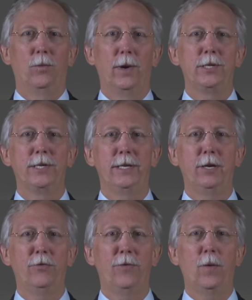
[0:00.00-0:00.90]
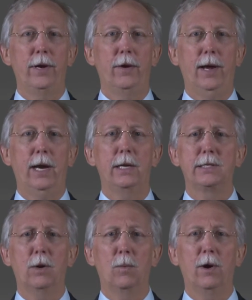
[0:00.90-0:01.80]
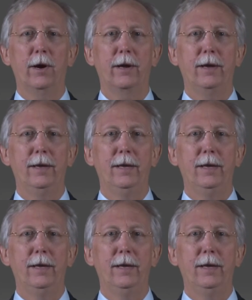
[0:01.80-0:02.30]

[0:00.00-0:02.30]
What does it do for you? How does it work?